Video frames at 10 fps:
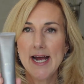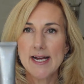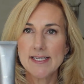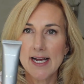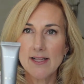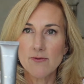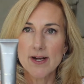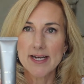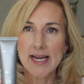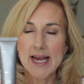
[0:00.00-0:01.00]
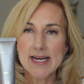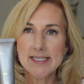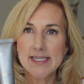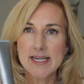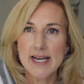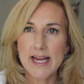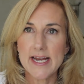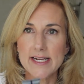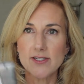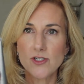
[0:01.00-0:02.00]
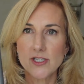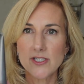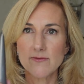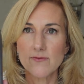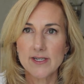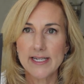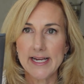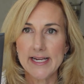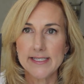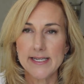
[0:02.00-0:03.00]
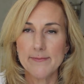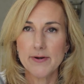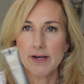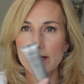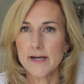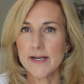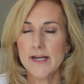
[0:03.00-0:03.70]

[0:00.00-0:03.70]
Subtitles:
has hyaluronic acid, and it's just a really easy to put on,